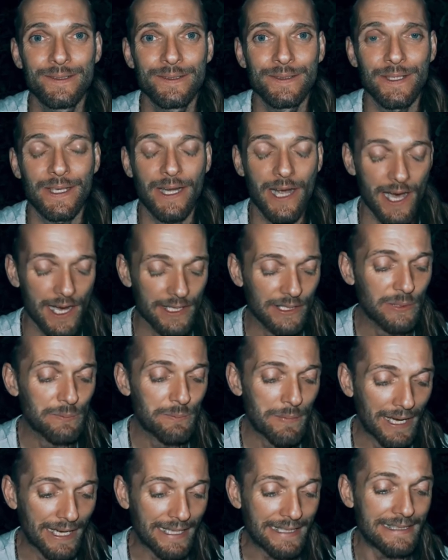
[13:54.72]
The carnal
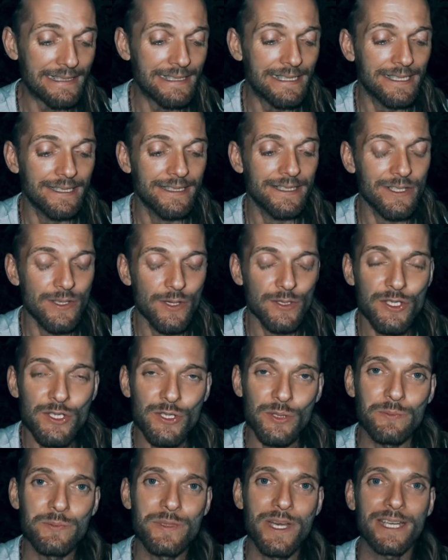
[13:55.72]
mind is not
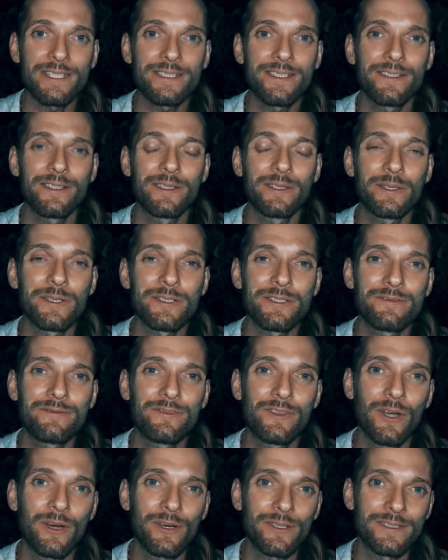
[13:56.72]
subject to the laws
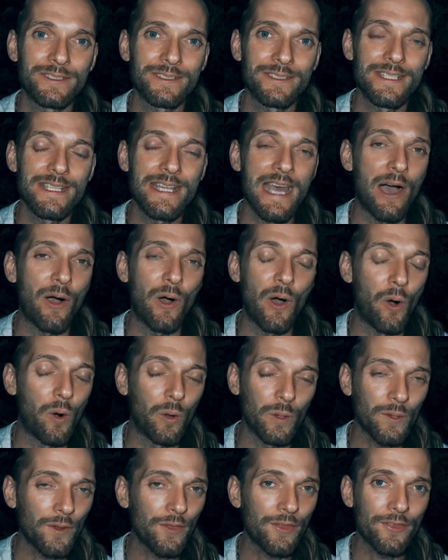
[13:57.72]
of God. And
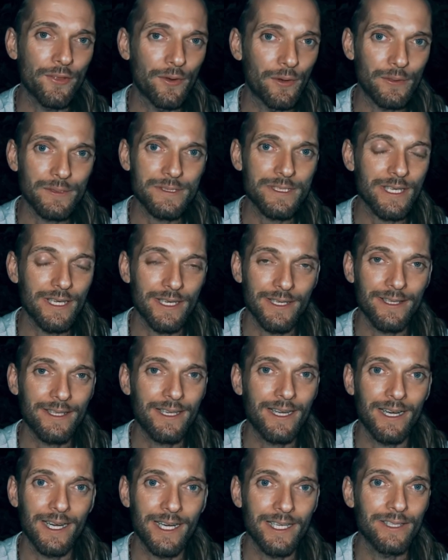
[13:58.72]
all thoughts are the
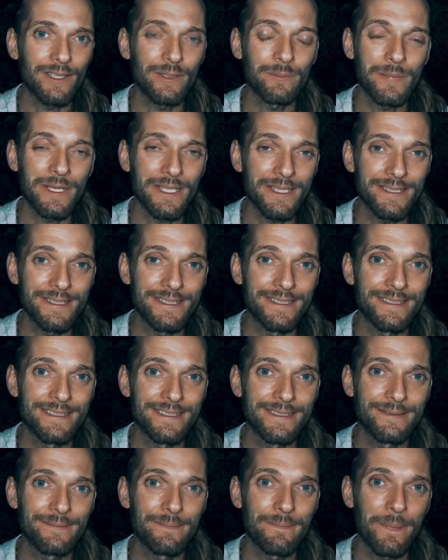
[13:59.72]
carnal mind.
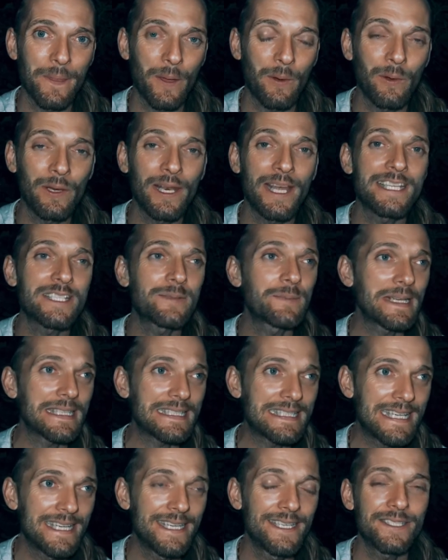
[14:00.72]
All
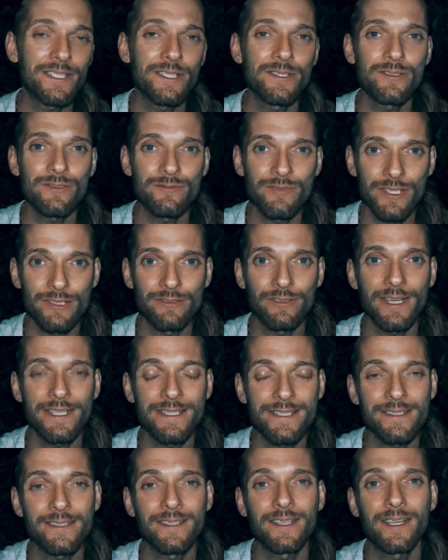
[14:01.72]
expectations,
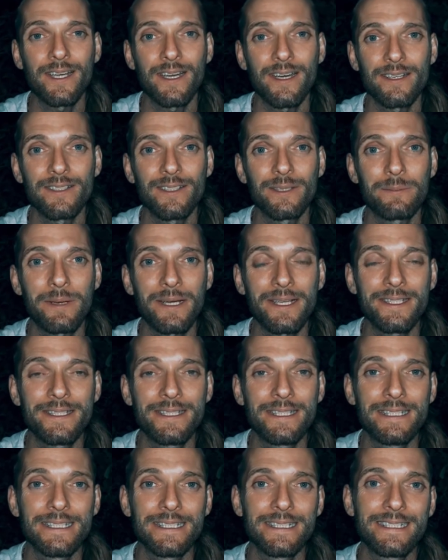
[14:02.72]
regrets are the carnal
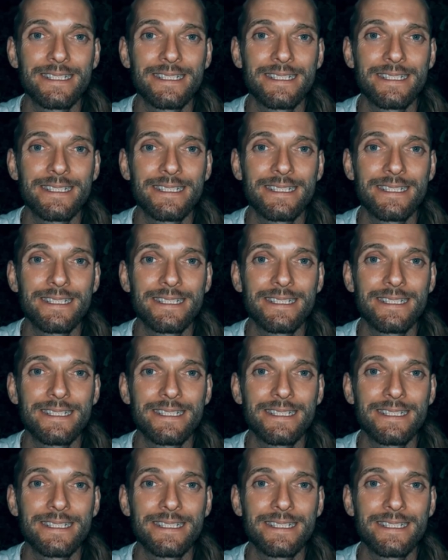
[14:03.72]
mind.